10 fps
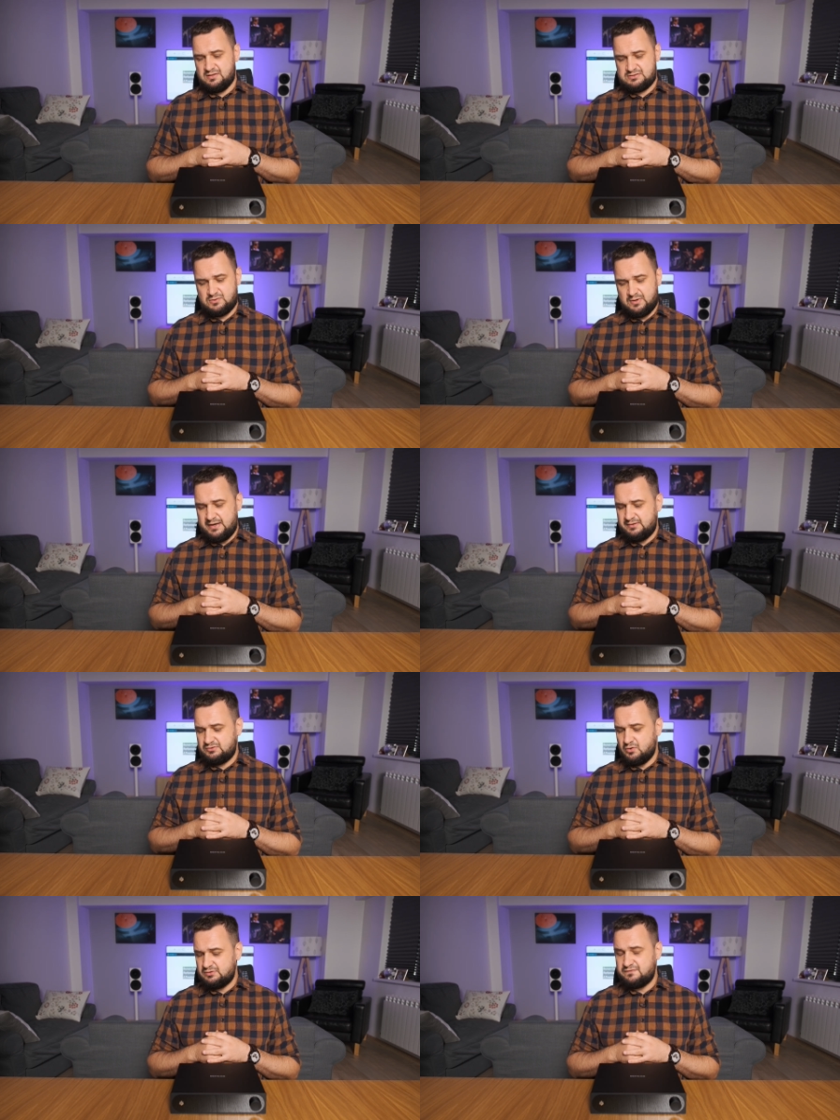So I
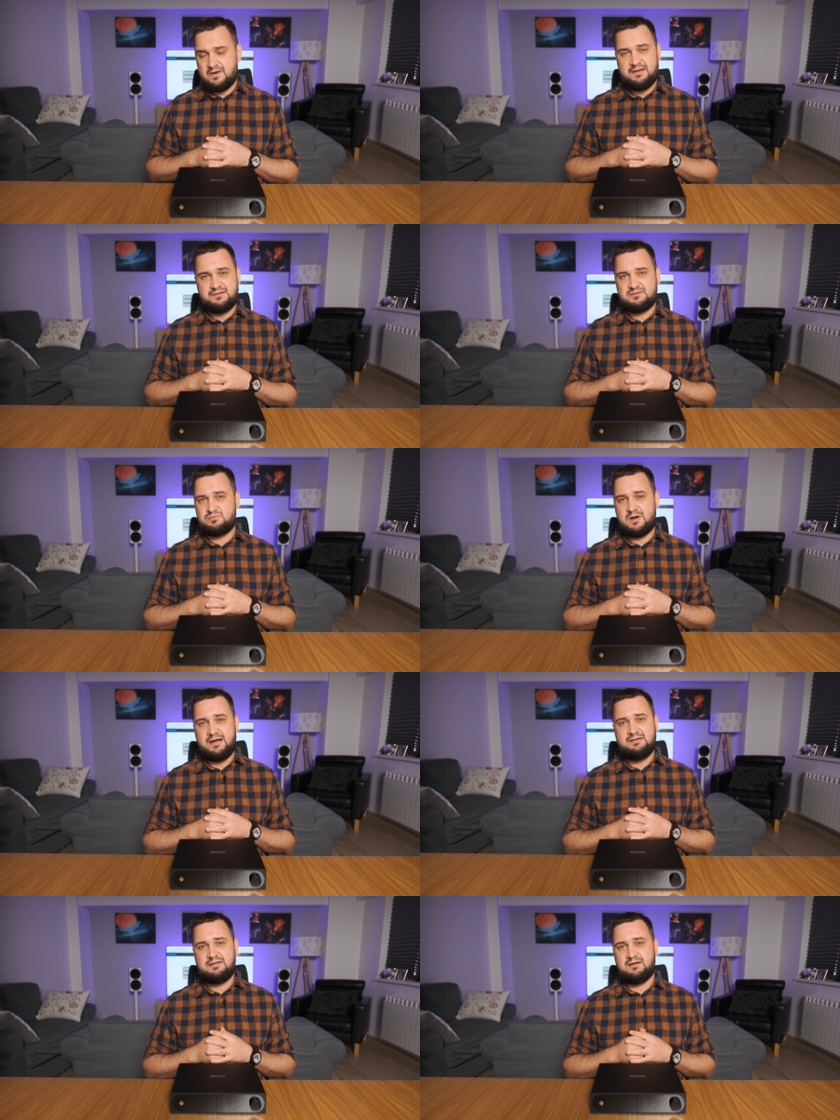don't find it
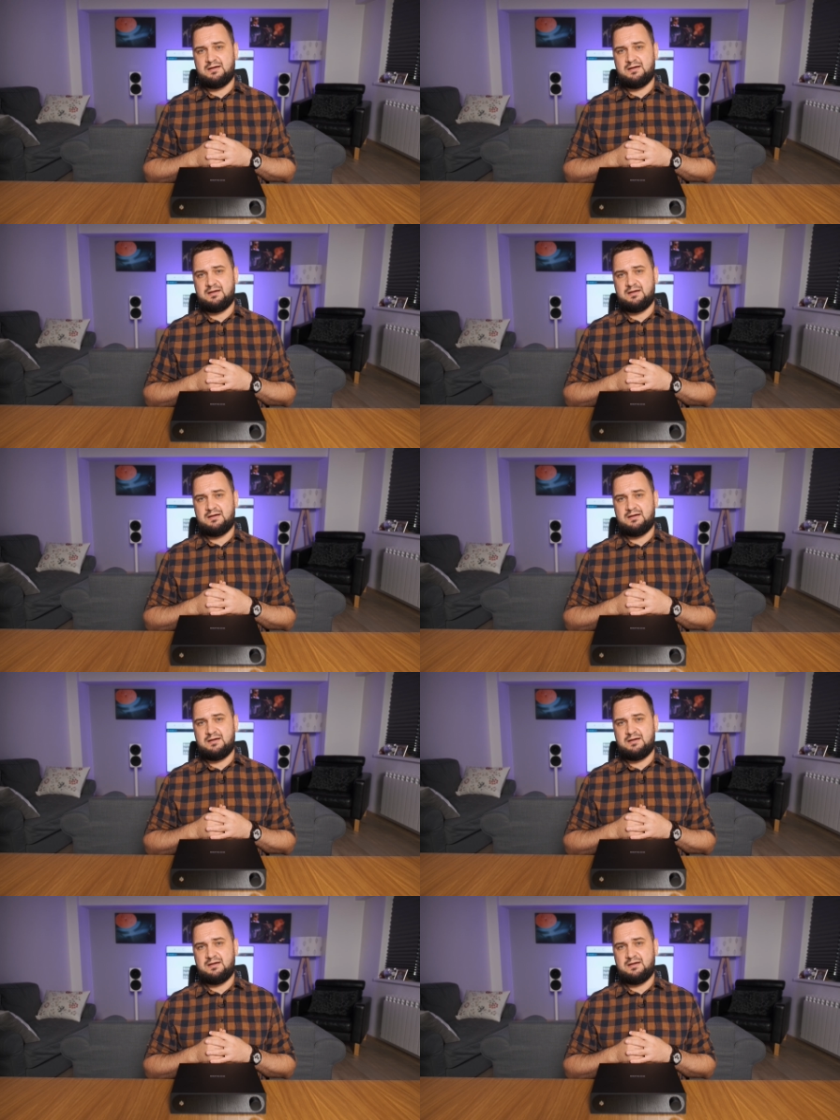right.